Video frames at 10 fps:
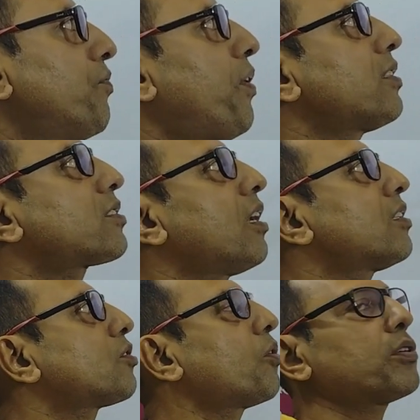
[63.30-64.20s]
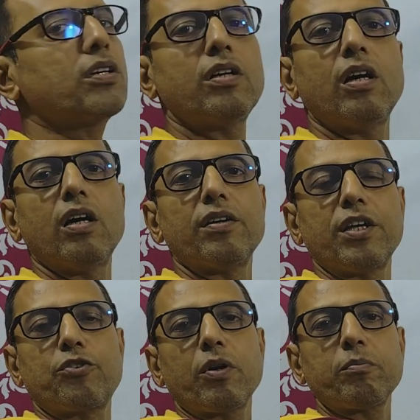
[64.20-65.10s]
first class on
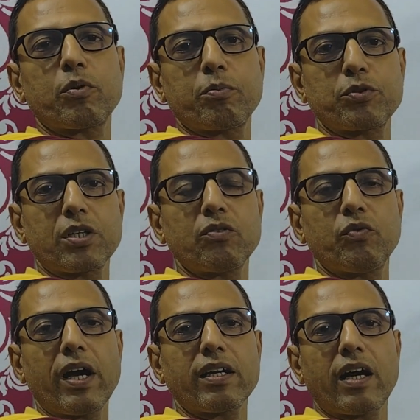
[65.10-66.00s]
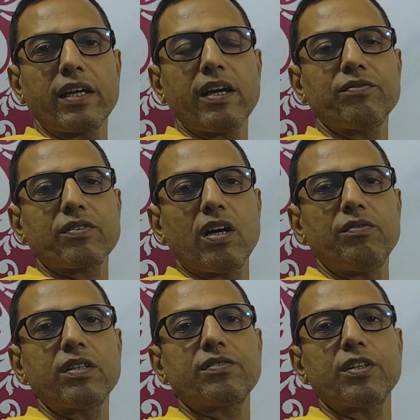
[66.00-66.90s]
ratio and proportion, where I have
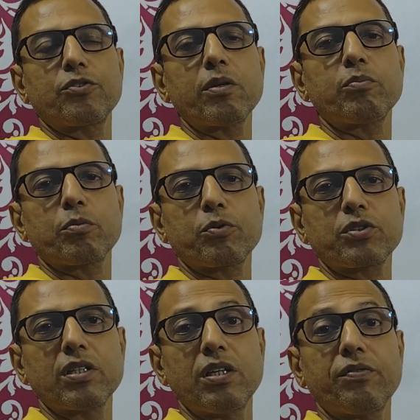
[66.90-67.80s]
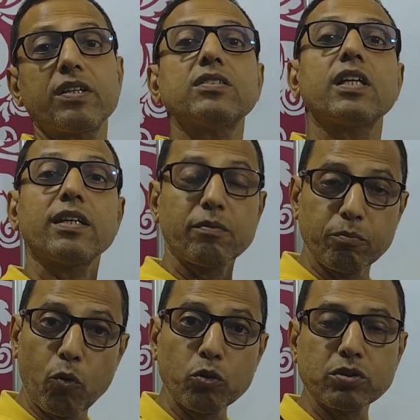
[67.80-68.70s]
covered ratio and proportion difference and
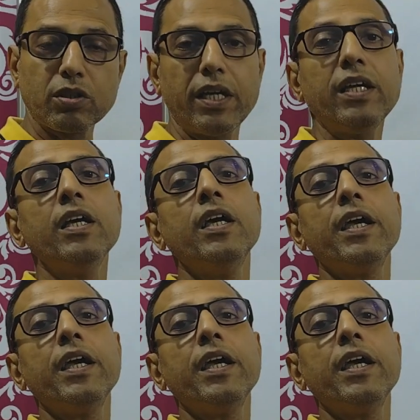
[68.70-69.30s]
mostly